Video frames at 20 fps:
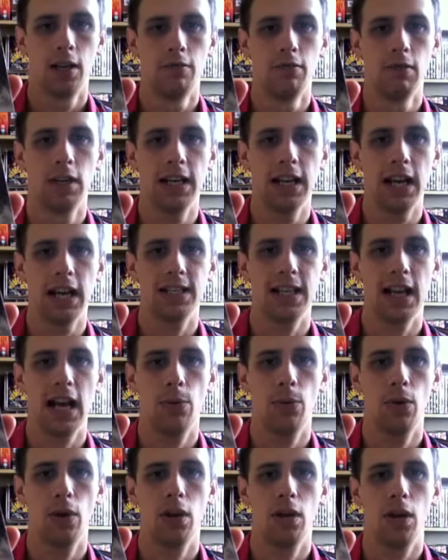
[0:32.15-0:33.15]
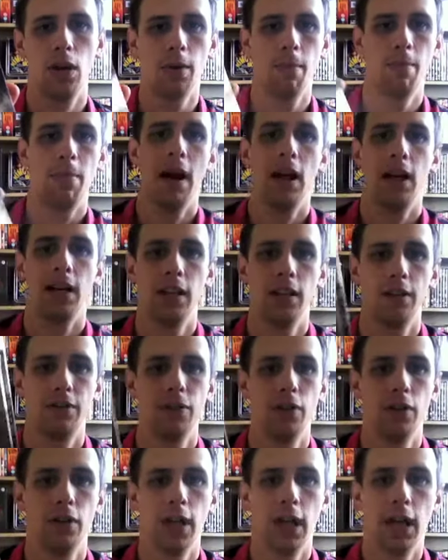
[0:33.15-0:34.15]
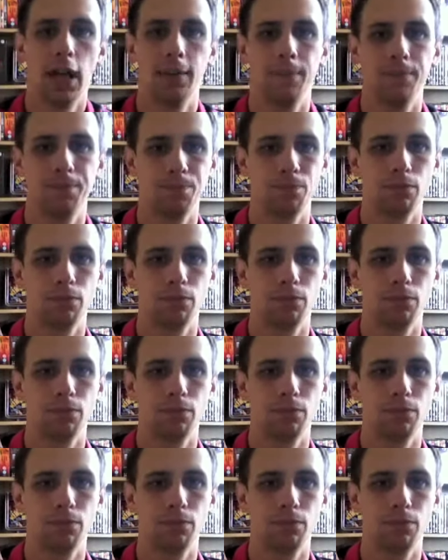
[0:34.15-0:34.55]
Really nice artwork on the back and the front there.